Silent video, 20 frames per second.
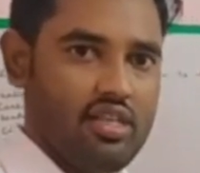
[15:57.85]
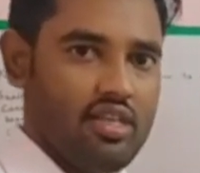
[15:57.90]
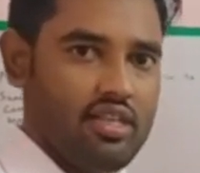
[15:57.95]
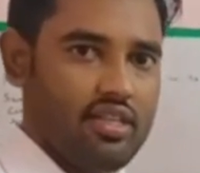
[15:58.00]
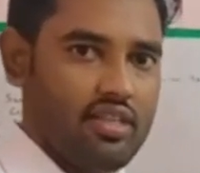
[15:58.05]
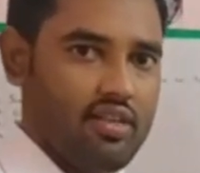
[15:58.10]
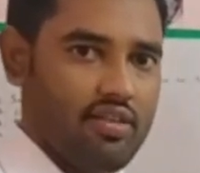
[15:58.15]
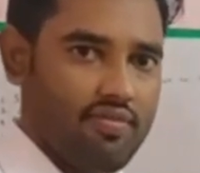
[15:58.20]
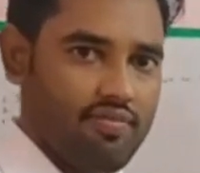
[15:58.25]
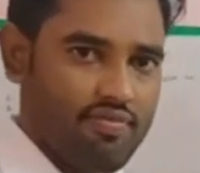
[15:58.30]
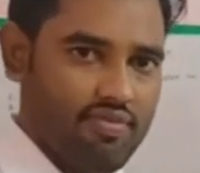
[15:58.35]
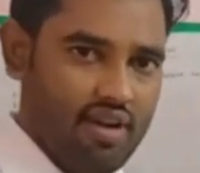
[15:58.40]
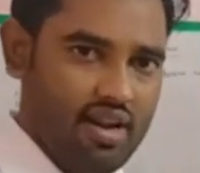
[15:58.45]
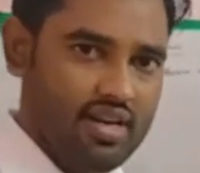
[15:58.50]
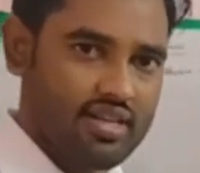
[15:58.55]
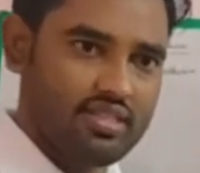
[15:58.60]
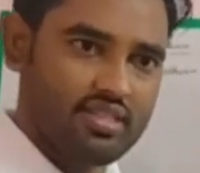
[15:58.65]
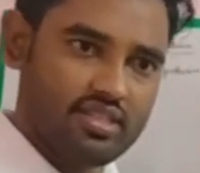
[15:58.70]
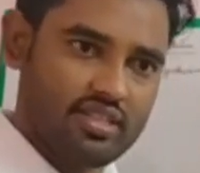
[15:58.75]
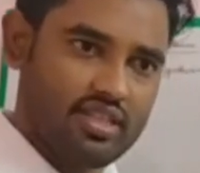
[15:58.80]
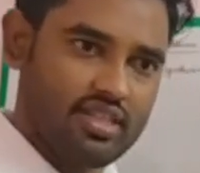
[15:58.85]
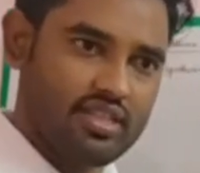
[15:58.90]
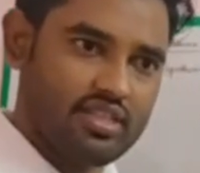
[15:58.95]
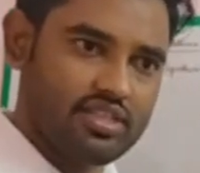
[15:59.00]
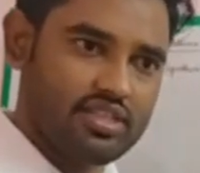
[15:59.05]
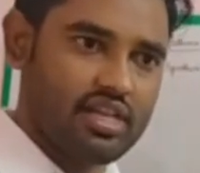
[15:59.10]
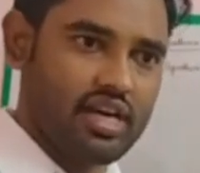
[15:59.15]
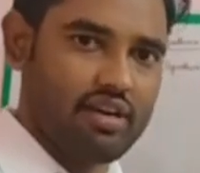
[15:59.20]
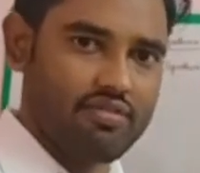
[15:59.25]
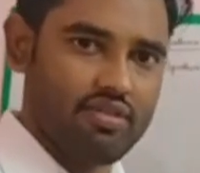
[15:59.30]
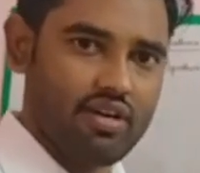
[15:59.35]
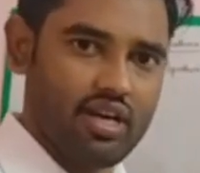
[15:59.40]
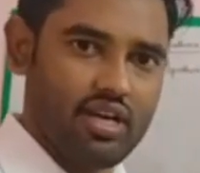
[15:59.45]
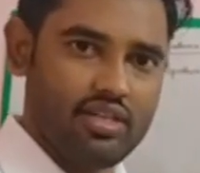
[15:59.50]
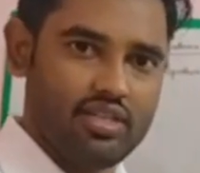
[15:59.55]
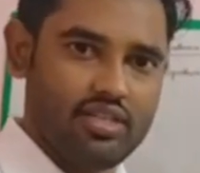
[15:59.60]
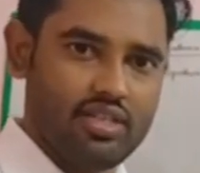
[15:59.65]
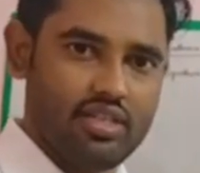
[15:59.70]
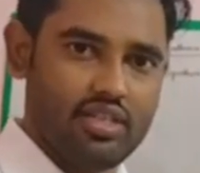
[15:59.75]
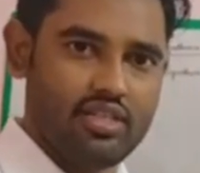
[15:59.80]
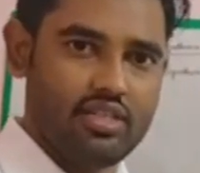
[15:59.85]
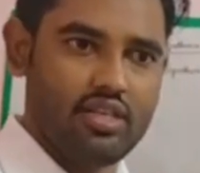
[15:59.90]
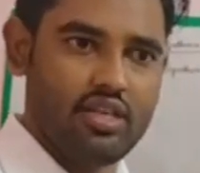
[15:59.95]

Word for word: The plants need carbohydrate